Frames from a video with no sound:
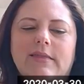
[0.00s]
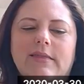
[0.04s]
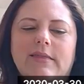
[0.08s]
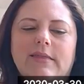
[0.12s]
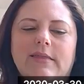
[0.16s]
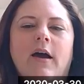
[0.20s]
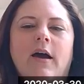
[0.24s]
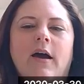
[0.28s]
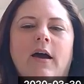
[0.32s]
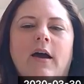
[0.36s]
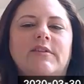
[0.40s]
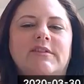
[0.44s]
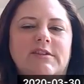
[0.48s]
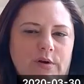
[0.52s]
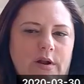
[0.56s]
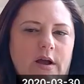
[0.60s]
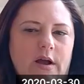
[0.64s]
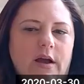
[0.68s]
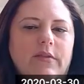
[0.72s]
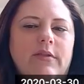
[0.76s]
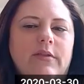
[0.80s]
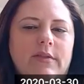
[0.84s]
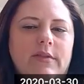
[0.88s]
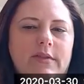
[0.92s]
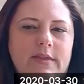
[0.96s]
Obviously, we're
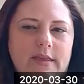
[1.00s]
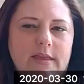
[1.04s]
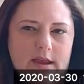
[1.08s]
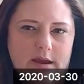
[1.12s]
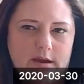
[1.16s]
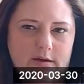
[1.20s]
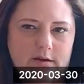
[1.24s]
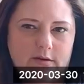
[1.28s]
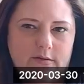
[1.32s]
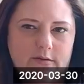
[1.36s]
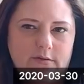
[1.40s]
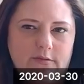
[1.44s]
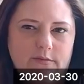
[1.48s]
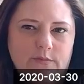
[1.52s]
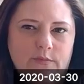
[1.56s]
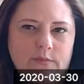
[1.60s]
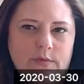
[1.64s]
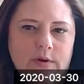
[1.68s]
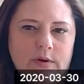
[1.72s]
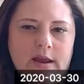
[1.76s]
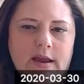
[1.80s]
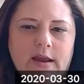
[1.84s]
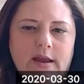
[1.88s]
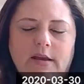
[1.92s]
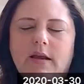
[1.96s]
not there,
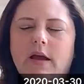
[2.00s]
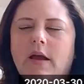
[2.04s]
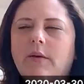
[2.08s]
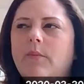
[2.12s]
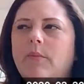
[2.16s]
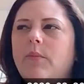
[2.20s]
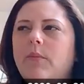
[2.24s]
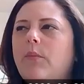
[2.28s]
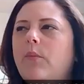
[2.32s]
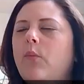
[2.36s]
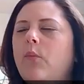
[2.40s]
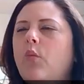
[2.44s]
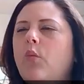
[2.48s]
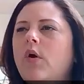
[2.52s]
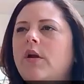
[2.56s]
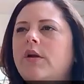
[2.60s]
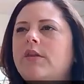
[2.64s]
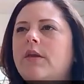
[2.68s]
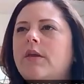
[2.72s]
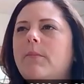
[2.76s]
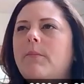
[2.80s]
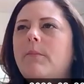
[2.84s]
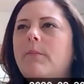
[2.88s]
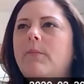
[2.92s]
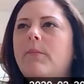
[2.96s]
right? One of
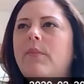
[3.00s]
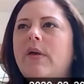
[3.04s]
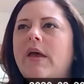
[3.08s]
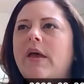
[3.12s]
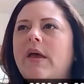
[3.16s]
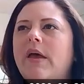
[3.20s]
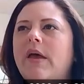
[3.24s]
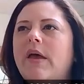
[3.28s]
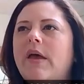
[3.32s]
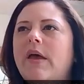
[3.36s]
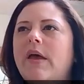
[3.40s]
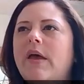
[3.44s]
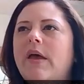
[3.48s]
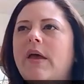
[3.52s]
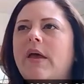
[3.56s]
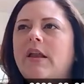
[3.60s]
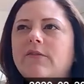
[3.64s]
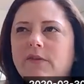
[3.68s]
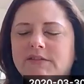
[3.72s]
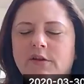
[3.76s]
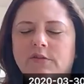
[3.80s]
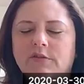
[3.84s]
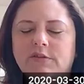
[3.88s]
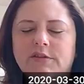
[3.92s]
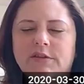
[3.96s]
the
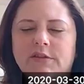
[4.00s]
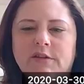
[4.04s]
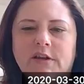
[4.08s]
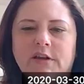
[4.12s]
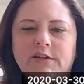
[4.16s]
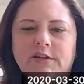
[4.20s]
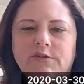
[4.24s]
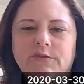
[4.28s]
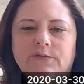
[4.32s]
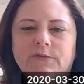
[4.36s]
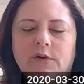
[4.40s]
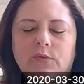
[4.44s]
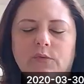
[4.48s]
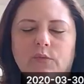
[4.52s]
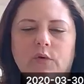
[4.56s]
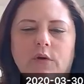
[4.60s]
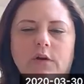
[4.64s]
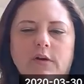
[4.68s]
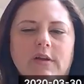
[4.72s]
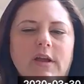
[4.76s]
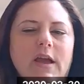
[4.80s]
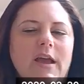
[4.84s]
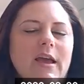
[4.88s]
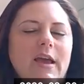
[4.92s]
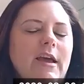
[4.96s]
benefits, though, to the nature of
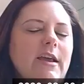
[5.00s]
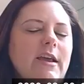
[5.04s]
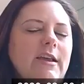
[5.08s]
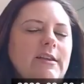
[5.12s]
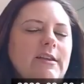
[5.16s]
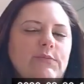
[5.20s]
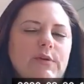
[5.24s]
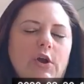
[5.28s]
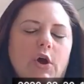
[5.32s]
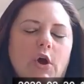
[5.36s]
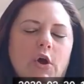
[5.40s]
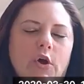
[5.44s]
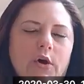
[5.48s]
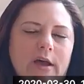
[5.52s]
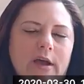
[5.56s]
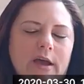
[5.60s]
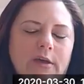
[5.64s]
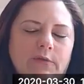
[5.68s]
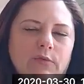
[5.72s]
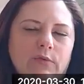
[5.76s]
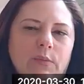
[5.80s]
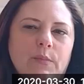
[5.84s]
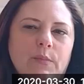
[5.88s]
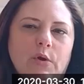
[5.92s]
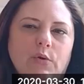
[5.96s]
our work is we all
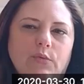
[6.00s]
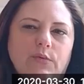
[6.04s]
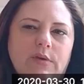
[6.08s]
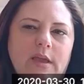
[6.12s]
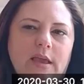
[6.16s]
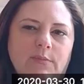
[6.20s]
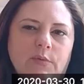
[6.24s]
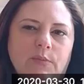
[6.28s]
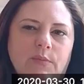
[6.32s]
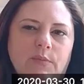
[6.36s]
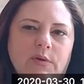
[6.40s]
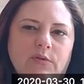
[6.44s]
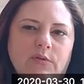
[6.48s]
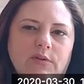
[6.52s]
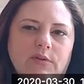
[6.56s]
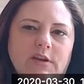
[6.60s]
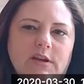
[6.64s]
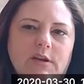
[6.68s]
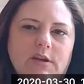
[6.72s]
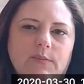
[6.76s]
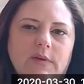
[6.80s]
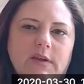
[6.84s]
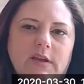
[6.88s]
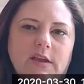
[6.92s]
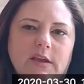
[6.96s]
had remote
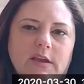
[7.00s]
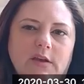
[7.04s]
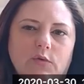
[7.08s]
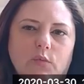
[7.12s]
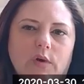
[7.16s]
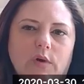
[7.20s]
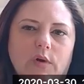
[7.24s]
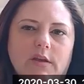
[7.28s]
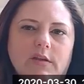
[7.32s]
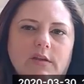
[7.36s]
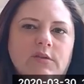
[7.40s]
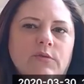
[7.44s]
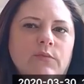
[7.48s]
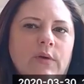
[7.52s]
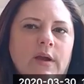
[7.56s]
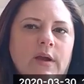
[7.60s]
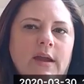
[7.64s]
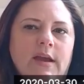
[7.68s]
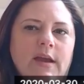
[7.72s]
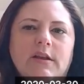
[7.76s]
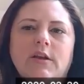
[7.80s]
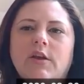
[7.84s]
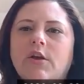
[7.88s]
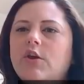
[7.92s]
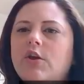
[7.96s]
capability to begin with,
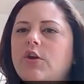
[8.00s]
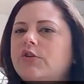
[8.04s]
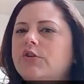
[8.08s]
right?